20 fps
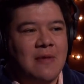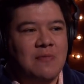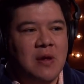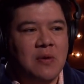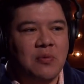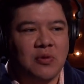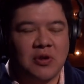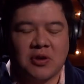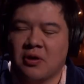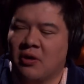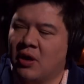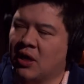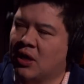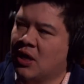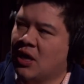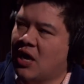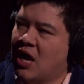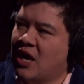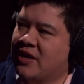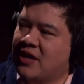And people are going,
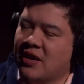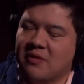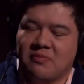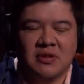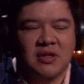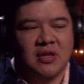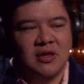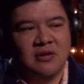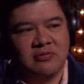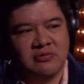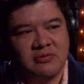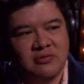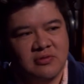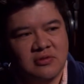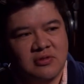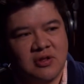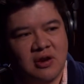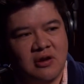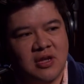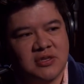I can't believe
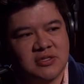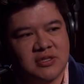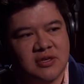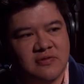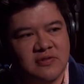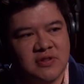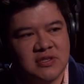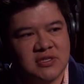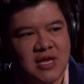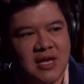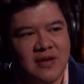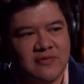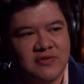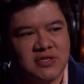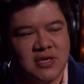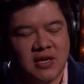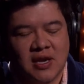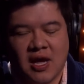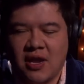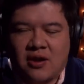they're asking for this
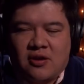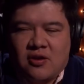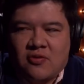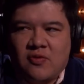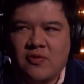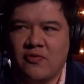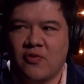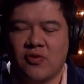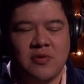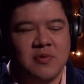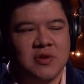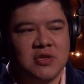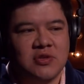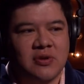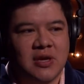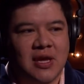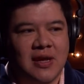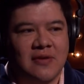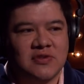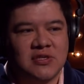canvassing. I don't know. We've only been
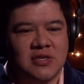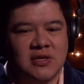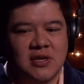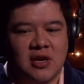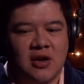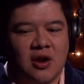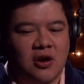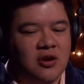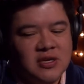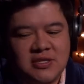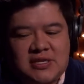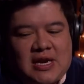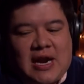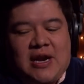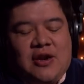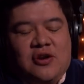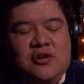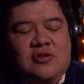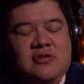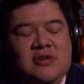doing canvassing our
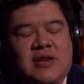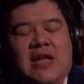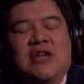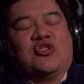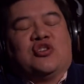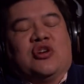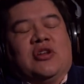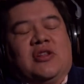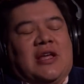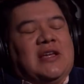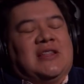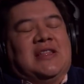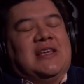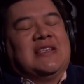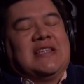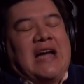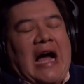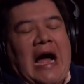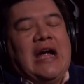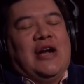entire nation,
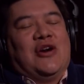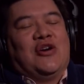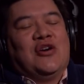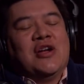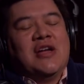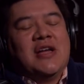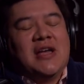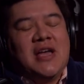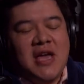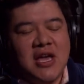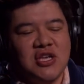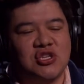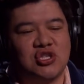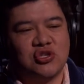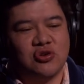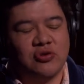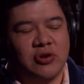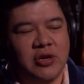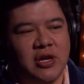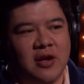entire
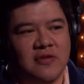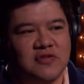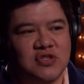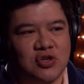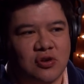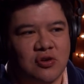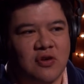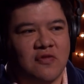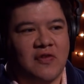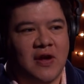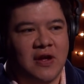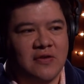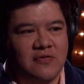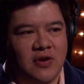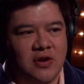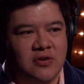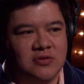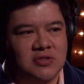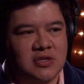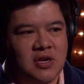history of certified
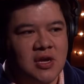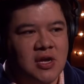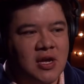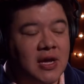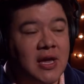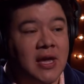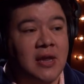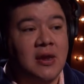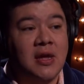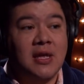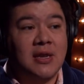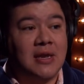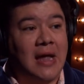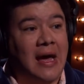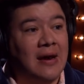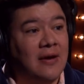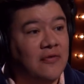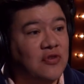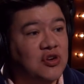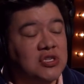votes. Again,
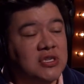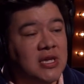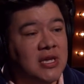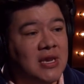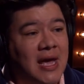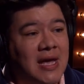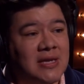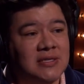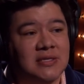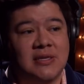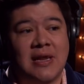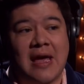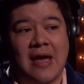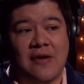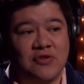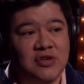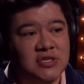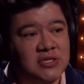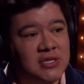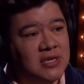not every state has it.
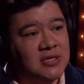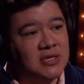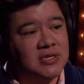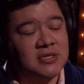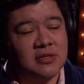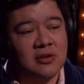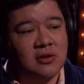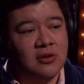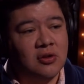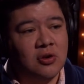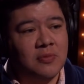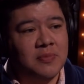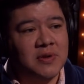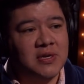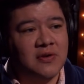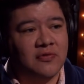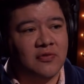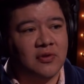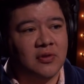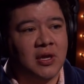Every state does it a little
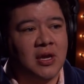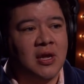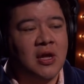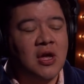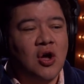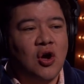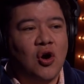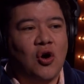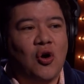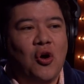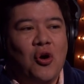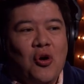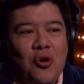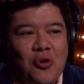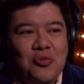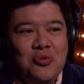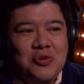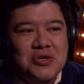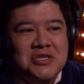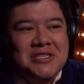bit differently.
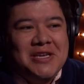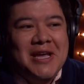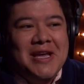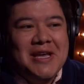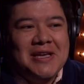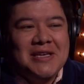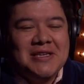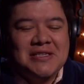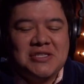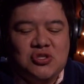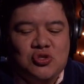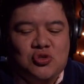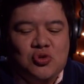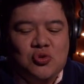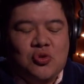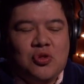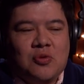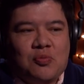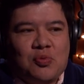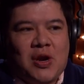All we're saying is
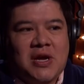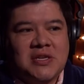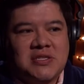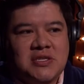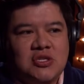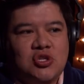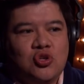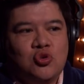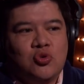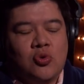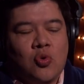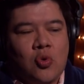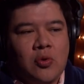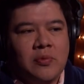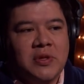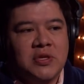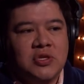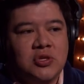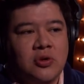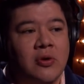do the process you
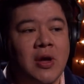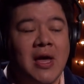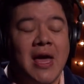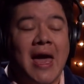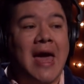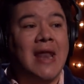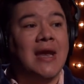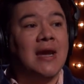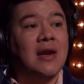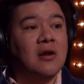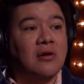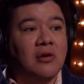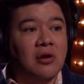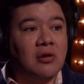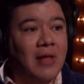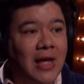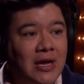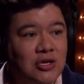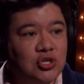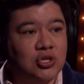normally do. And in an
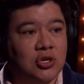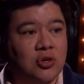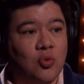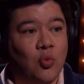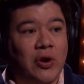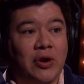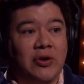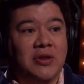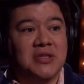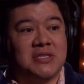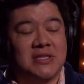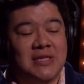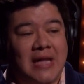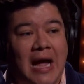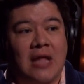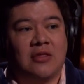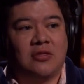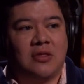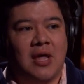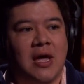election where it's
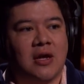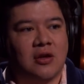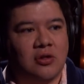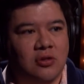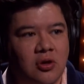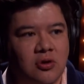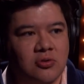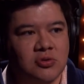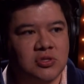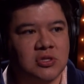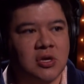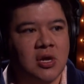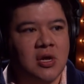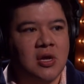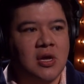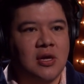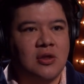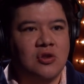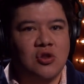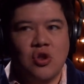not that close,
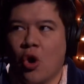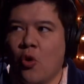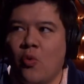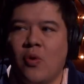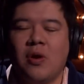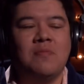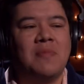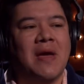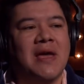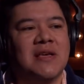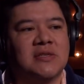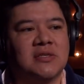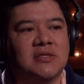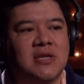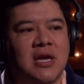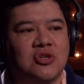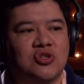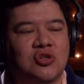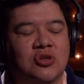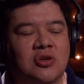no one pays
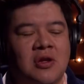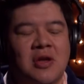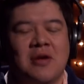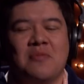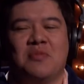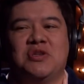attention.